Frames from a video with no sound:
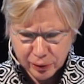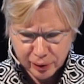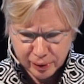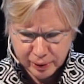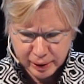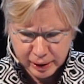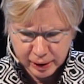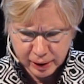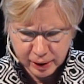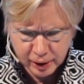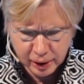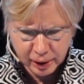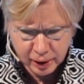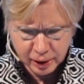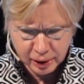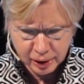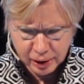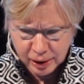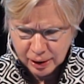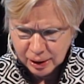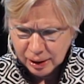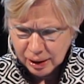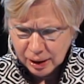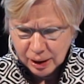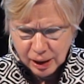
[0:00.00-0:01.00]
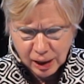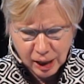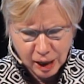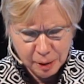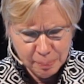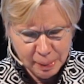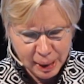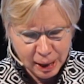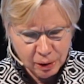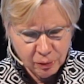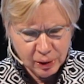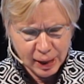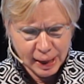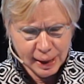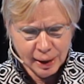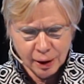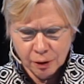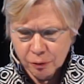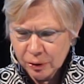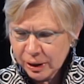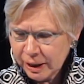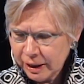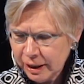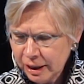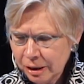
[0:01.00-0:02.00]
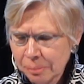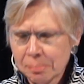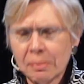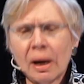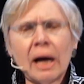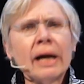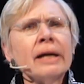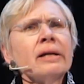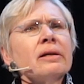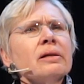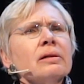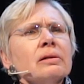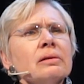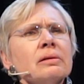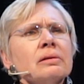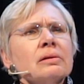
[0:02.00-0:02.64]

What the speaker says: thinking about how he might